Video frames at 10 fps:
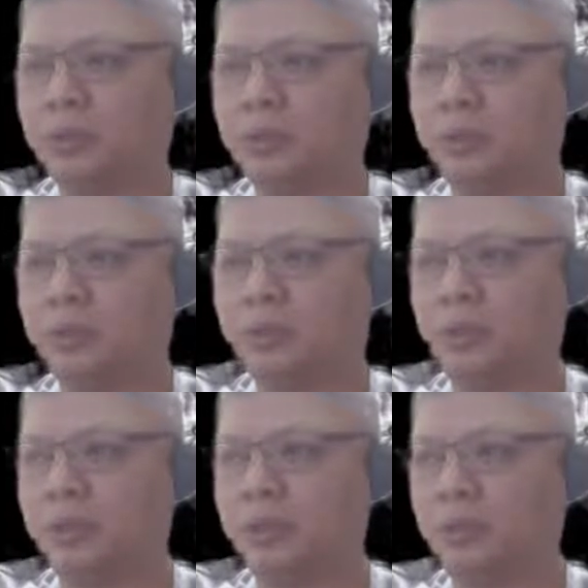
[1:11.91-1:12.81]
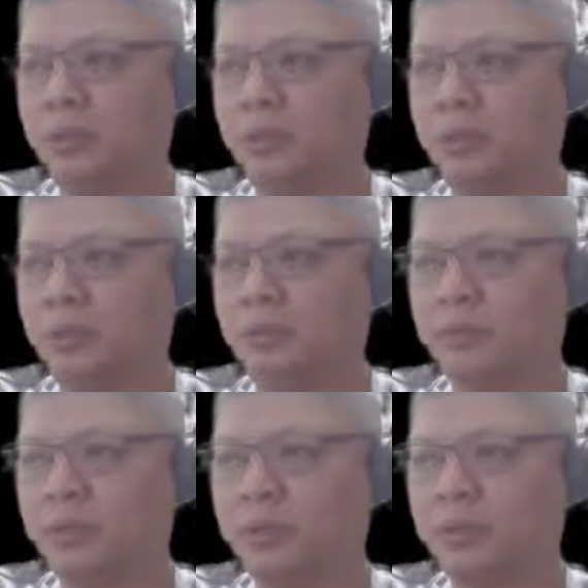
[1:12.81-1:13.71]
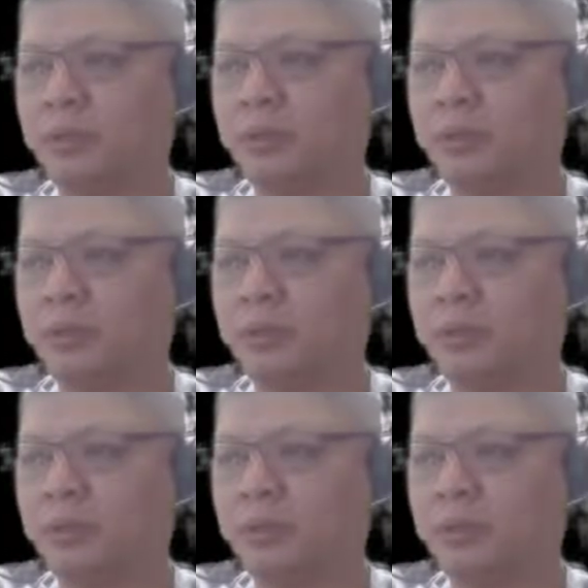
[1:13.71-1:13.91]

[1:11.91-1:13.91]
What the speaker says: to consolidate the central file,